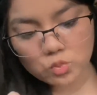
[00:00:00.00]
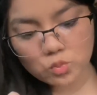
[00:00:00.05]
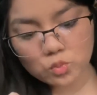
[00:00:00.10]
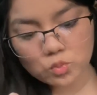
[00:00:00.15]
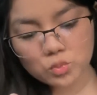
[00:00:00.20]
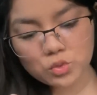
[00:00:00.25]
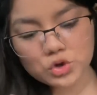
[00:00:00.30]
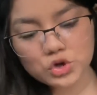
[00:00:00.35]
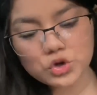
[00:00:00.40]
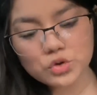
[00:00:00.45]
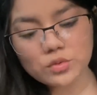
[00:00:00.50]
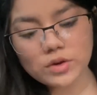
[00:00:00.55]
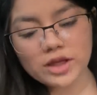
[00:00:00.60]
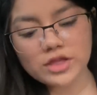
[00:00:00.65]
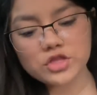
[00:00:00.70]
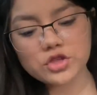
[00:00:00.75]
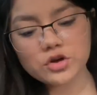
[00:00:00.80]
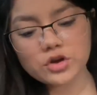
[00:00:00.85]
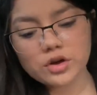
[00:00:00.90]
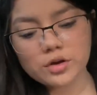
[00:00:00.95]
Would you
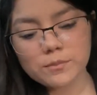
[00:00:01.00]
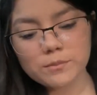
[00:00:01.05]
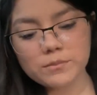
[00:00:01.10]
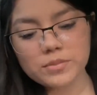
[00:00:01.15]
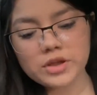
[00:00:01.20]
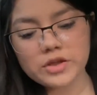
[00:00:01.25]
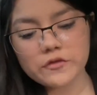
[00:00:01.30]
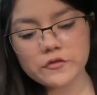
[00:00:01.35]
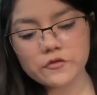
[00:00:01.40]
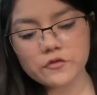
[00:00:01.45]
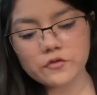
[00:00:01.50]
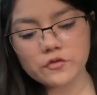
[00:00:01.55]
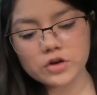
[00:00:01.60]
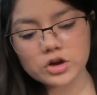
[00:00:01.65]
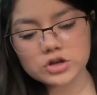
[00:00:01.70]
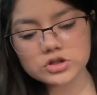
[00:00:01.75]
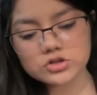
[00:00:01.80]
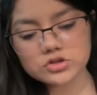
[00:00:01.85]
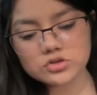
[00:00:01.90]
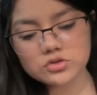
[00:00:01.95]
rather be
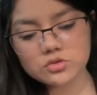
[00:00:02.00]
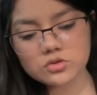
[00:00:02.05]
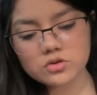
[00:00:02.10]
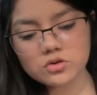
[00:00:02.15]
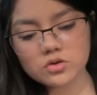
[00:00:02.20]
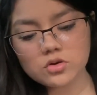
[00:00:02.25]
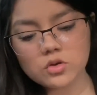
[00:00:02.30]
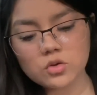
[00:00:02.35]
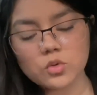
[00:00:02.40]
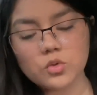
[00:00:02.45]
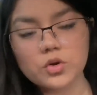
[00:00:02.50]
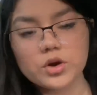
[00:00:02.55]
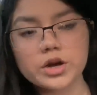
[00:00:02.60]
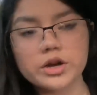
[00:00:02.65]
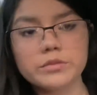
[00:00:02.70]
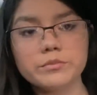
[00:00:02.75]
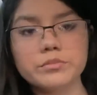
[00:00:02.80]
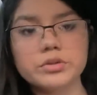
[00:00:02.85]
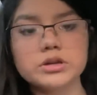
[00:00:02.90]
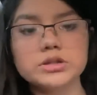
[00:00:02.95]
virtual or
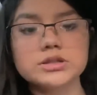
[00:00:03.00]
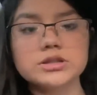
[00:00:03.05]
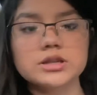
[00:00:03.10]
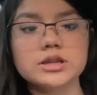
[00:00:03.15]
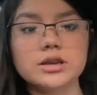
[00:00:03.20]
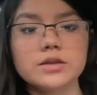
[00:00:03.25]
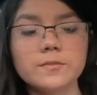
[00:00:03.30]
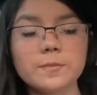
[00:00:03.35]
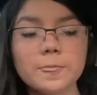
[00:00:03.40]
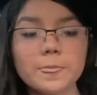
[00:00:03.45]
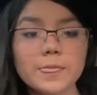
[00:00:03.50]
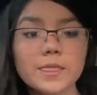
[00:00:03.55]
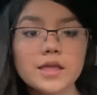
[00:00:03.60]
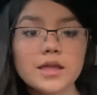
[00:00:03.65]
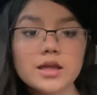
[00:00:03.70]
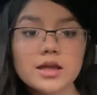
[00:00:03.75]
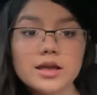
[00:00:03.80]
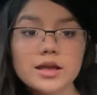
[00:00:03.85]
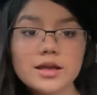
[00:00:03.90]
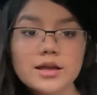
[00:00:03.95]
in person?
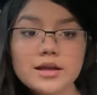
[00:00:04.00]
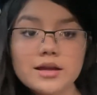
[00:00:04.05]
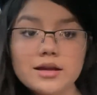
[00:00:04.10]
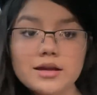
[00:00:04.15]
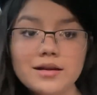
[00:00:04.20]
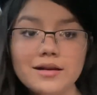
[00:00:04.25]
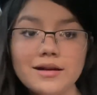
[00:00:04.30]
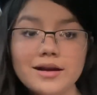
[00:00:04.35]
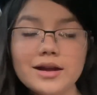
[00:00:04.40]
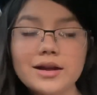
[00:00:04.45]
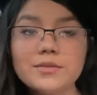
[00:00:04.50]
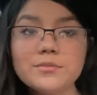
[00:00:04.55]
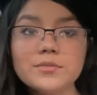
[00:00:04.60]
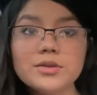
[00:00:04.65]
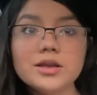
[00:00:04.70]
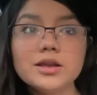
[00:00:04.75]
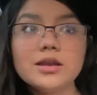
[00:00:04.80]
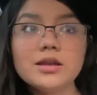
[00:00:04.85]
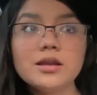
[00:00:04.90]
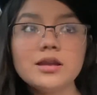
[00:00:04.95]
I
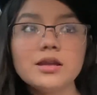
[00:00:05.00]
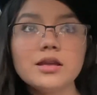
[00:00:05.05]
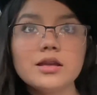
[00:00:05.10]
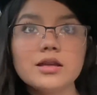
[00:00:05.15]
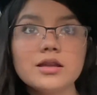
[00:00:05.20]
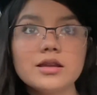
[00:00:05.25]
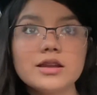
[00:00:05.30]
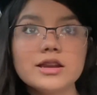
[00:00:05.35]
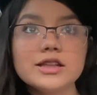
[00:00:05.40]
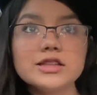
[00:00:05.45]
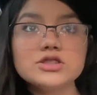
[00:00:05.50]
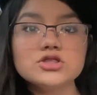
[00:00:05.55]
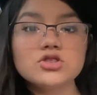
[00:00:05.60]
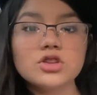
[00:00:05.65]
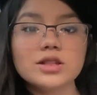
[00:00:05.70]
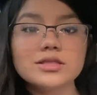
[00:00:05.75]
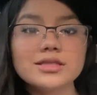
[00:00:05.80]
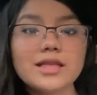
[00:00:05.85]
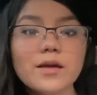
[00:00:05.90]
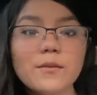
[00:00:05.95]
mean, it's
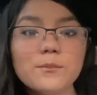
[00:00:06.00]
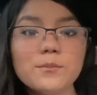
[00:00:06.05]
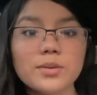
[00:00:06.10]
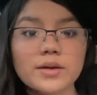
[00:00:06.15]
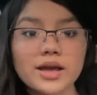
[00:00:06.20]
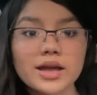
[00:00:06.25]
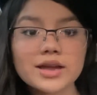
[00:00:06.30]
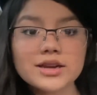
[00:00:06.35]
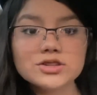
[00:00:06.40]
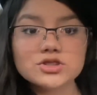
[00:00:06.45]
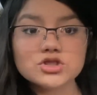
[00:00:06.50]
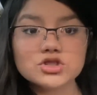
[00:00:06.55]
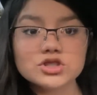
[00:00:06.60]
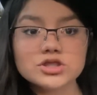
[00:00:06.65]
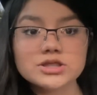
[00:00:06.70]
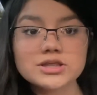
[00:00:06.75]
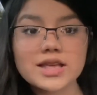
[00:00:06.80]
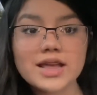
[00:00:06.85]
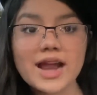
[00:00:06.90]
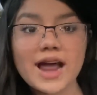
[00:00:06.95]
not that bad. It's
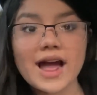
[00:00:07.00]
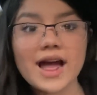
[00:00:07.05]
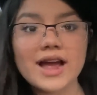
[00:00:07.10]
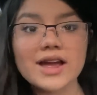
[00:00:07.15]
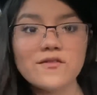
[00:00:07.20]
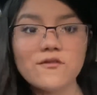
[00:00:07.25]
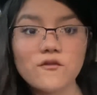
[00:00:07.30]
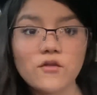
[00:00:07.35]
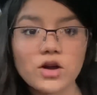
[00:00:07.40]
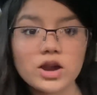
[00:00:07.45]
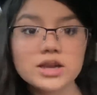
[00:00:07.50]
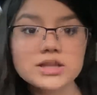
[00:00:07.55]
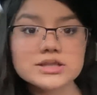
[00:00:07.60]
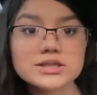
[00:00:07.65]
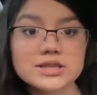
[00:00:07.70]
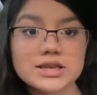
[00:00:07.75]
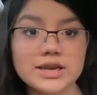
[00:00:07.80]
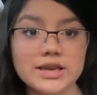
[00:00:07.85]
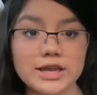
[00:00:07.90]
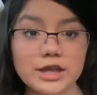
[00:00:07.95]
just that I fall
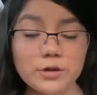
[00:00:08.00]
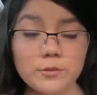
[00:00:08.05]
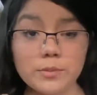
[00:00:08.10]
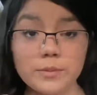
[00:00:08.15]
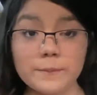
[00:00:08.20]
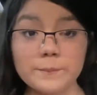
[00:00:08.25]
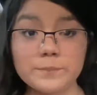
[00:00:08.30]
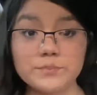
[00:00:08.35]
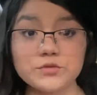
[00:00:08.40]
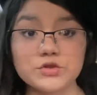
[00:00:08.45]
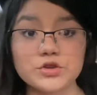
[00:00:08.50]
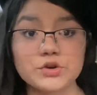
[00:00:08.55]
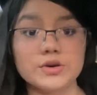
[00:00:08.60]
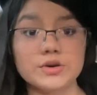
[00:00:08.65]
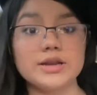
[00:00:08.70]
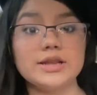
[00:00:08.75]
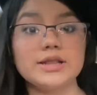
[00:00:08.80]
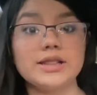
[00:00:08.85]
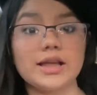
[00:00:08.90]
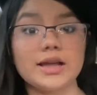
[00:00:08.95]
asleep
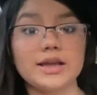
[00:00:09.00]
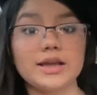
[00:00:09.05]
during